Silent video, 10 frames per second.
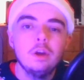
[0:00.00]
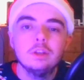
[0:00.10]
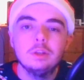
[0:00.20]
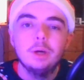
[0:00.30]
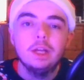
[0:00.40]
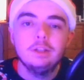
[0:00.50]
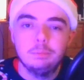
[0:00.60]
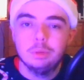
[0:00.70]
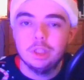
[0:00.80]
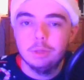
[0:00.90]
the bandit
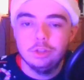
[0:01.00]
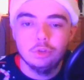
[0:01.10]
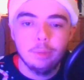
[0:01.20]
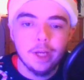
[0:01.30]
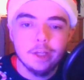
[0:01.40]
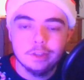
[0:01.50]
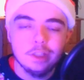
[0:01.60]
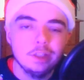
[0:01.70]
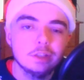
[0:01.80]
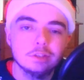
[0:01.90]
played by Joe Pesci,
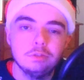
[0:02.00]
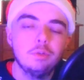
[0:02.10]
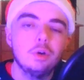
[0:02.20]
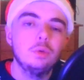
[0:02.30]
he doesn't fall,